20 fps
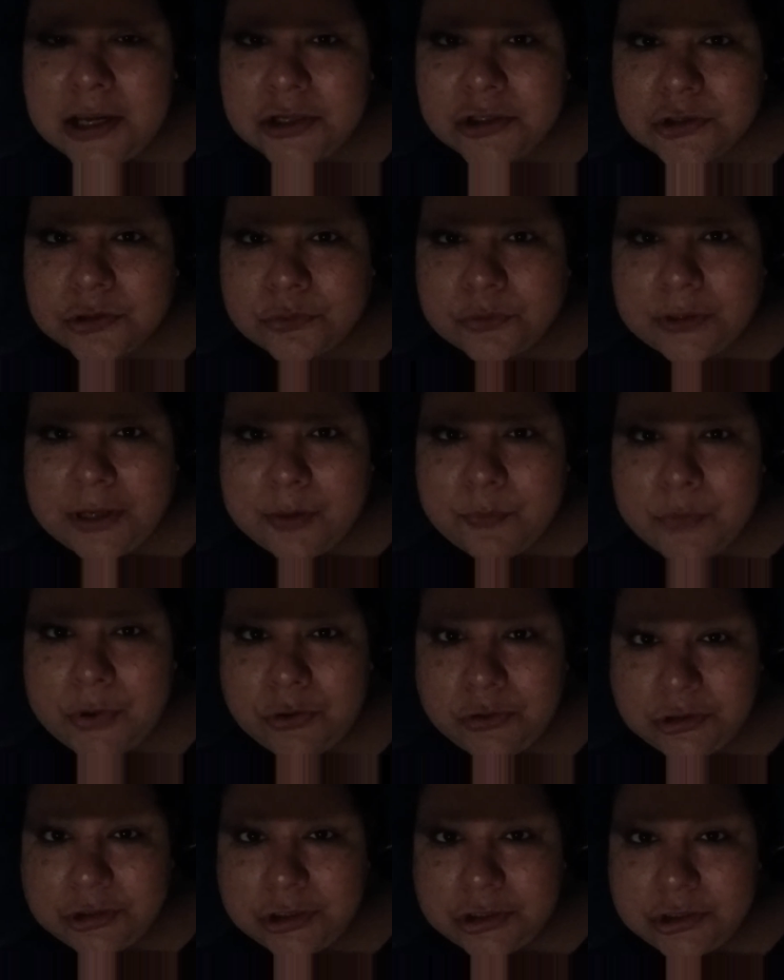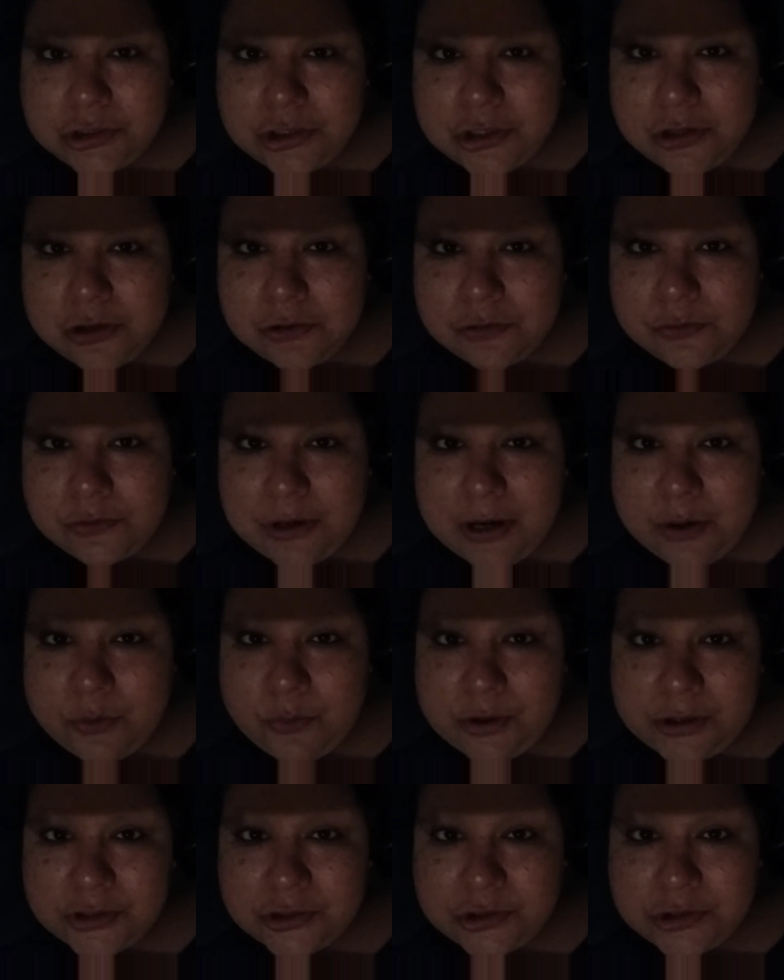She says, when I motion to you, I
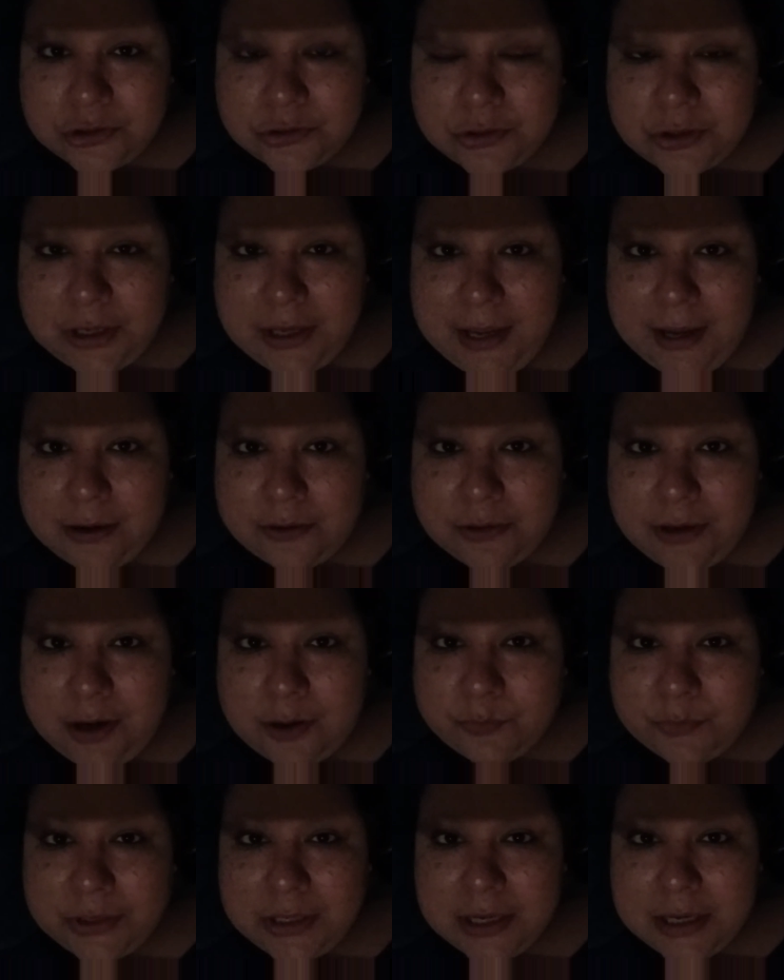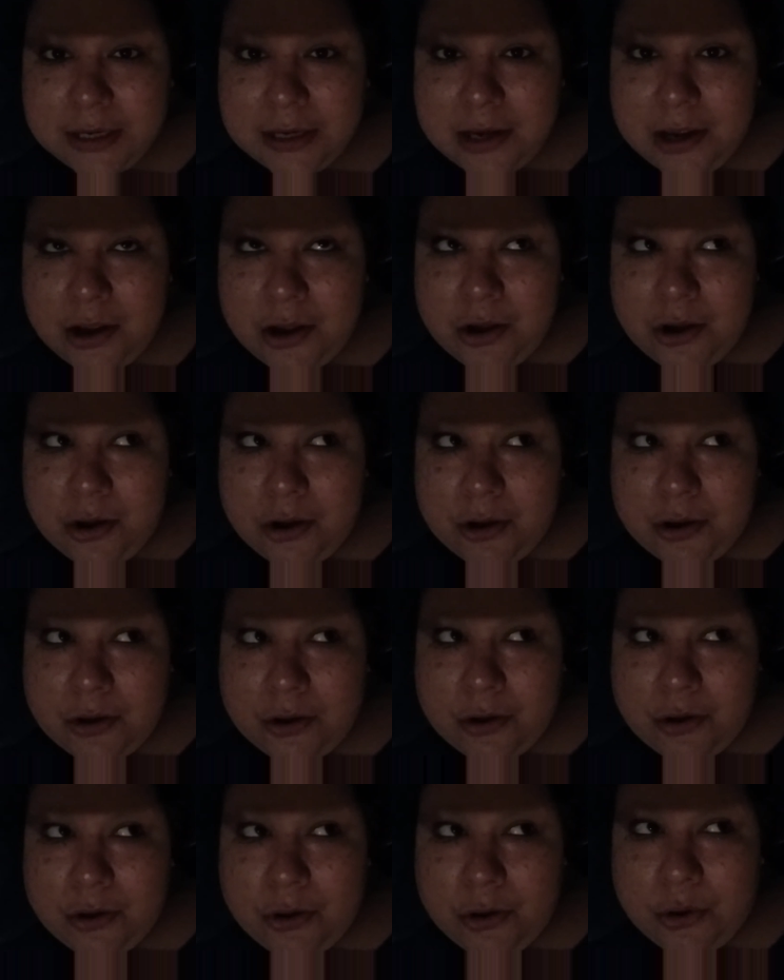want you to count how many
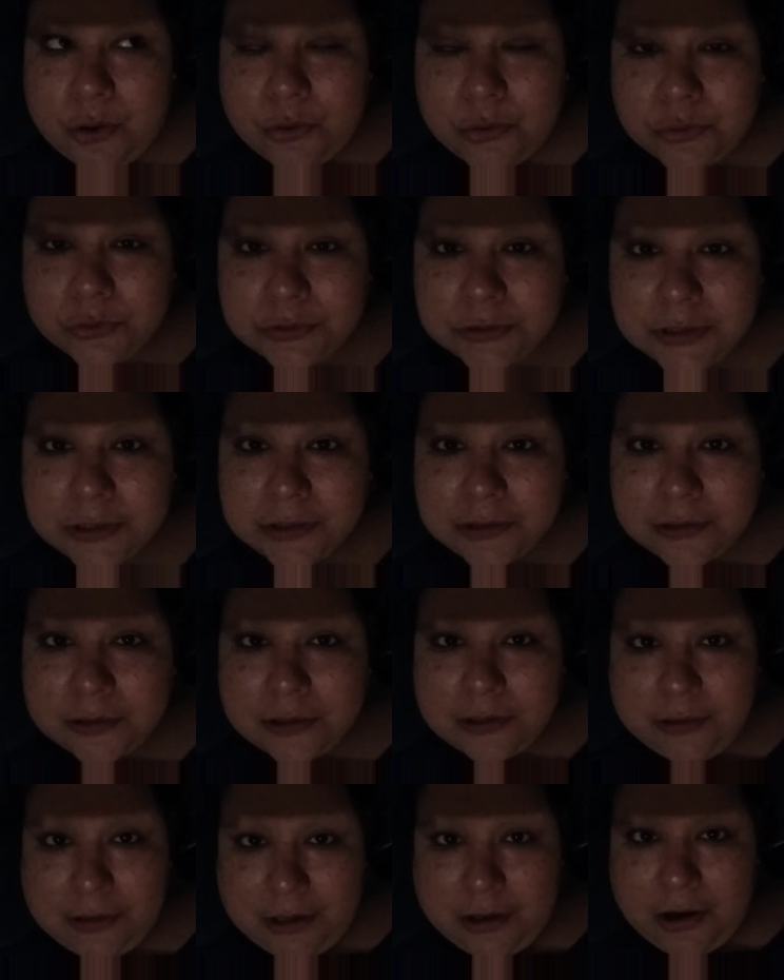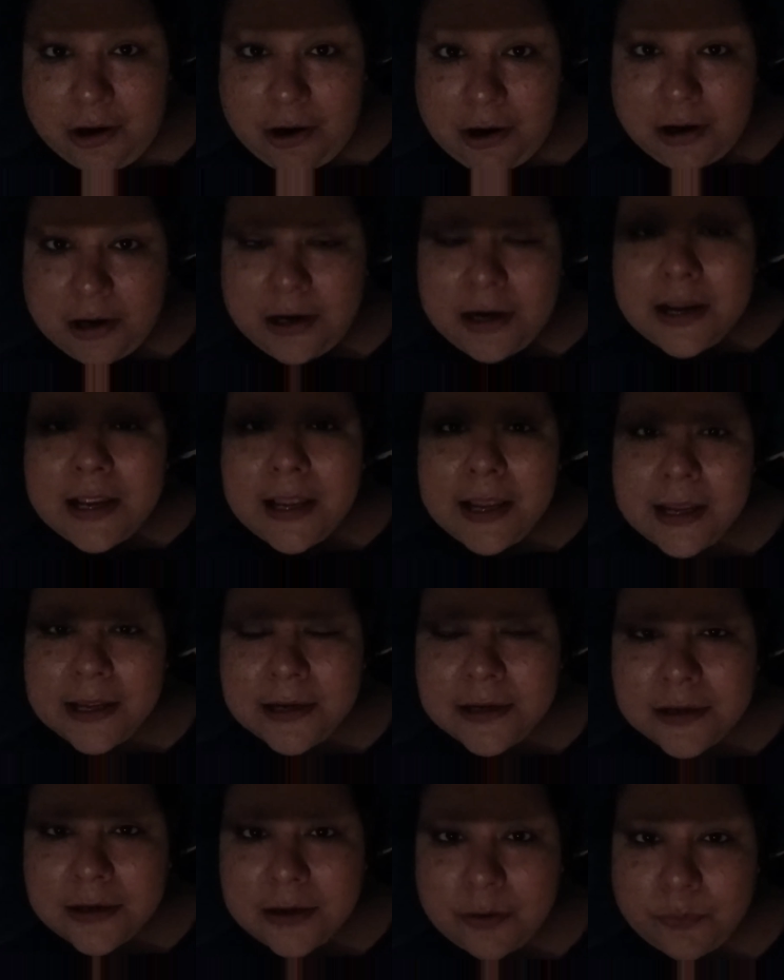holes there are
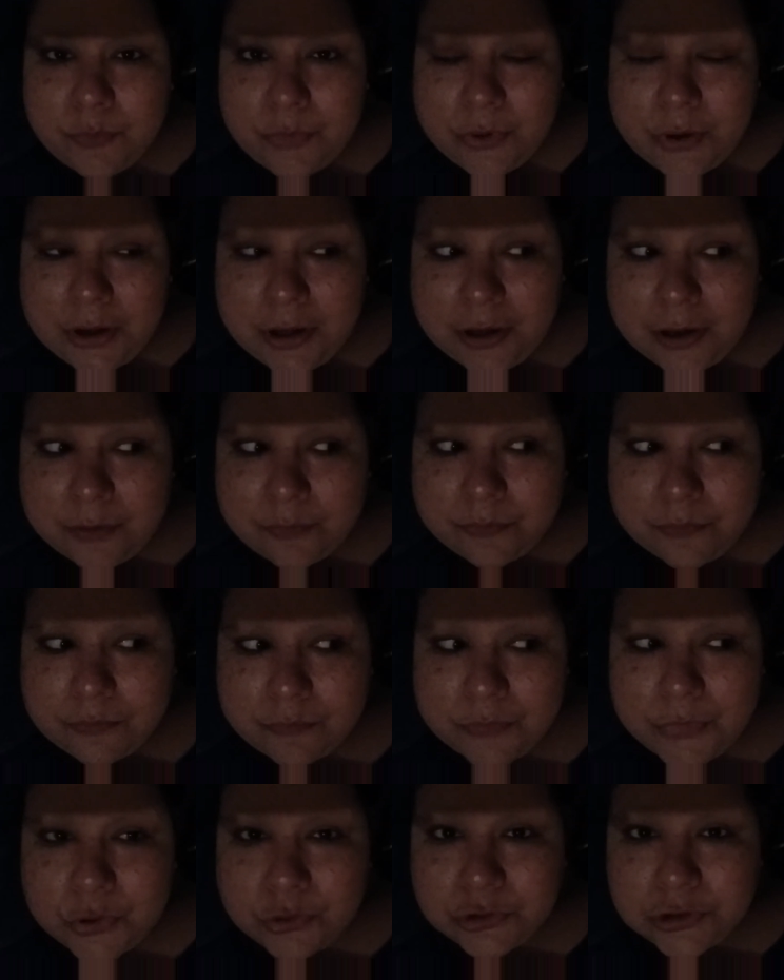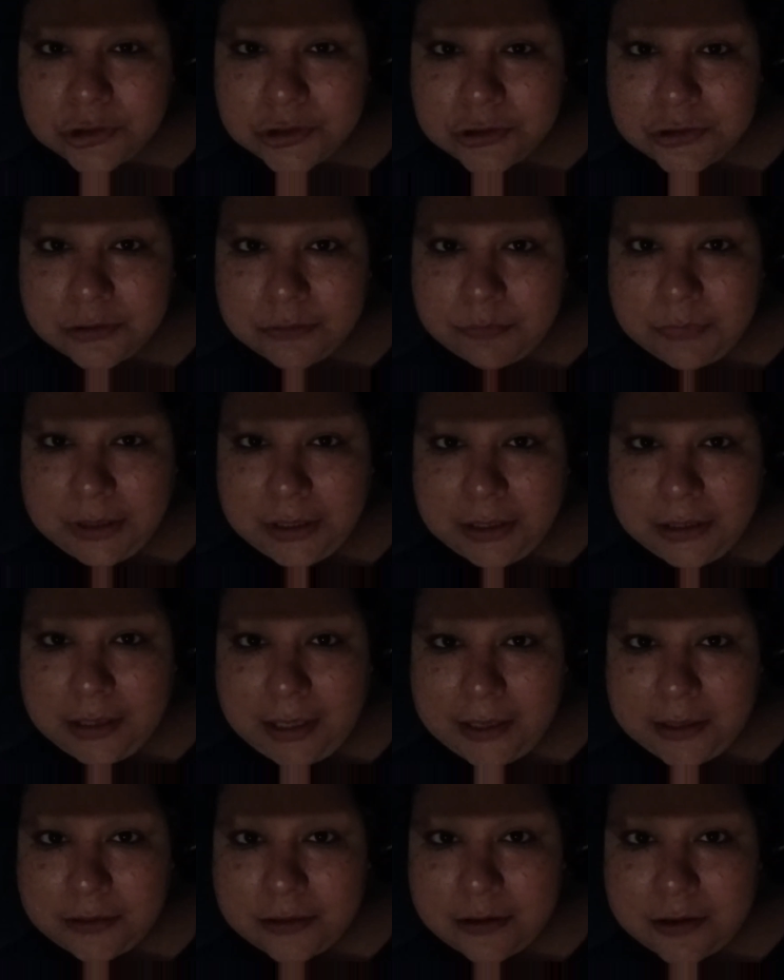and um, motion to me
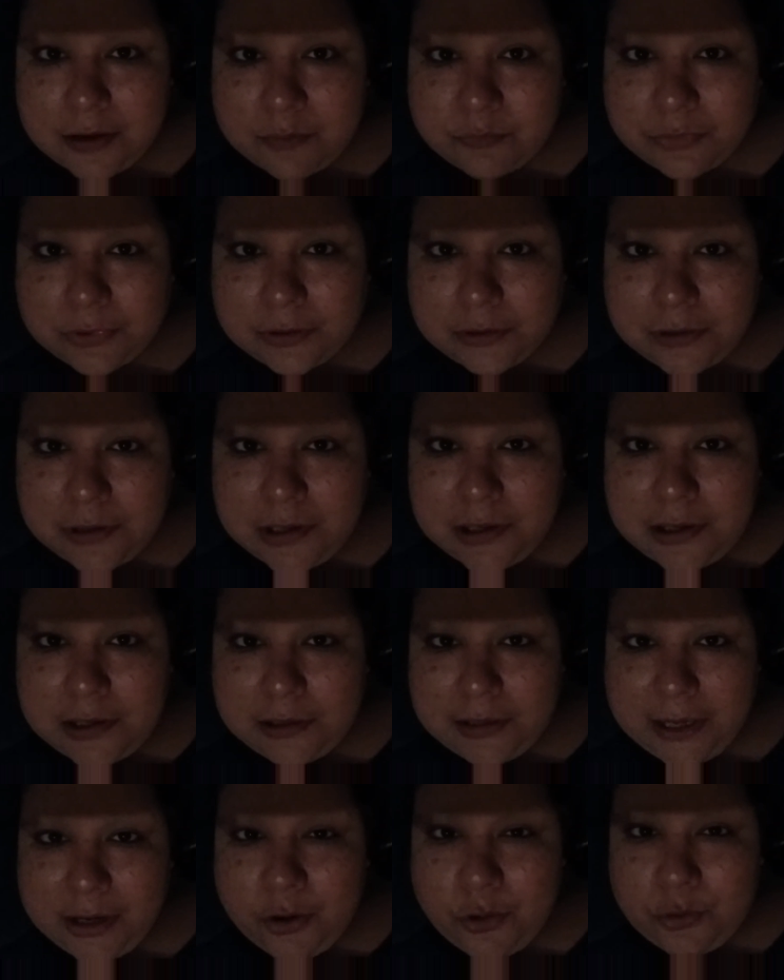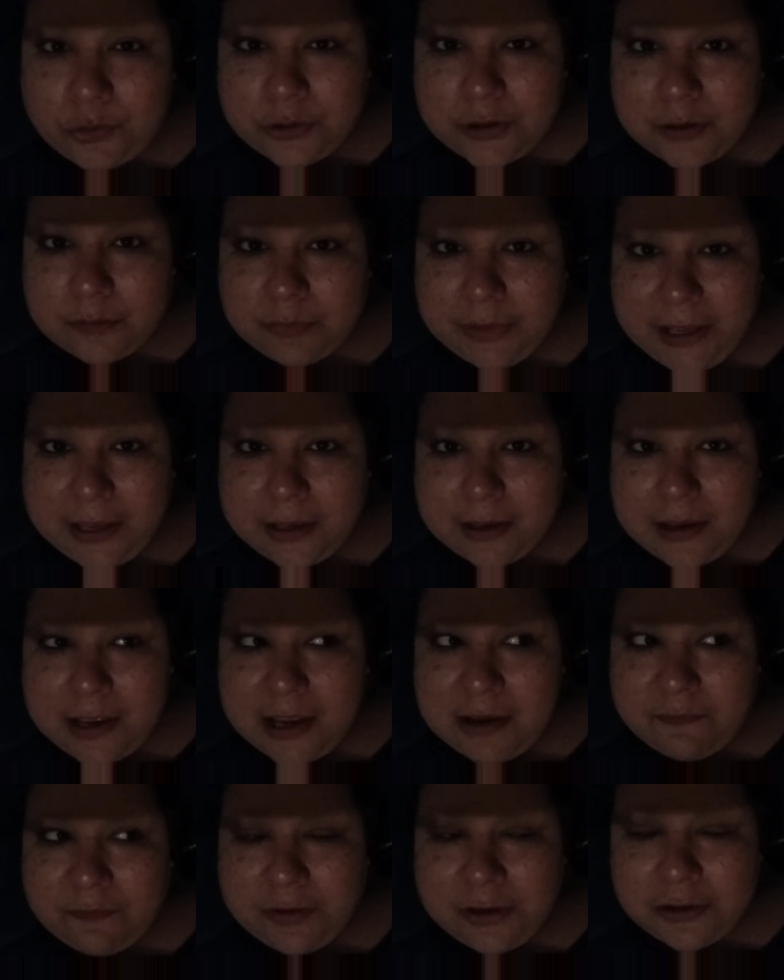like the number, like hold up like
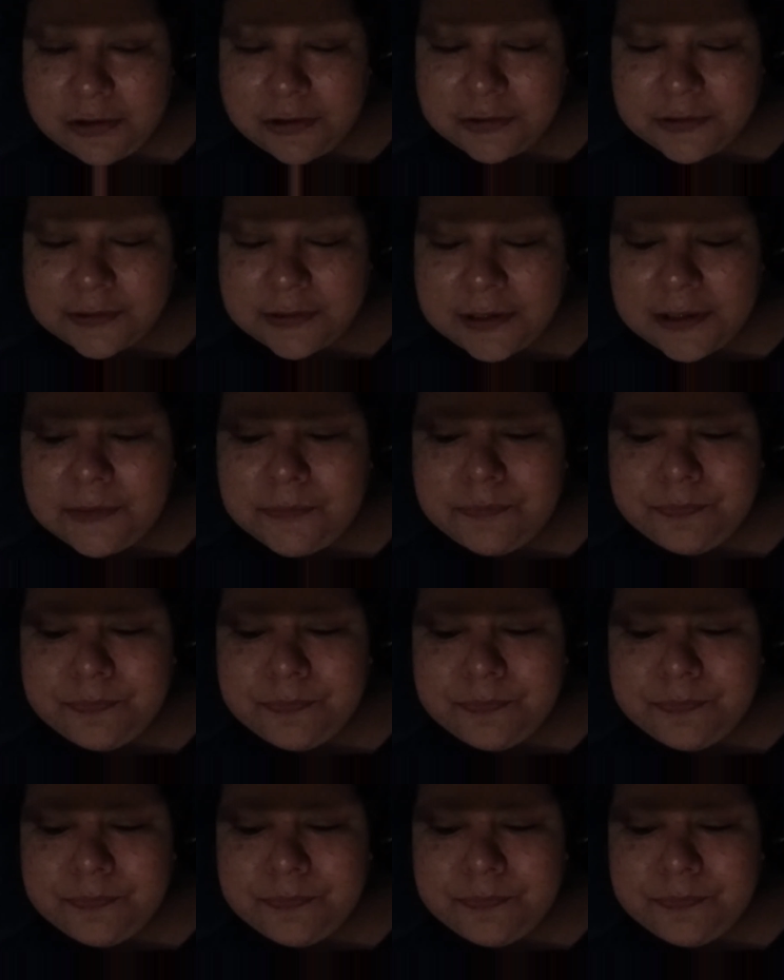eight fingers.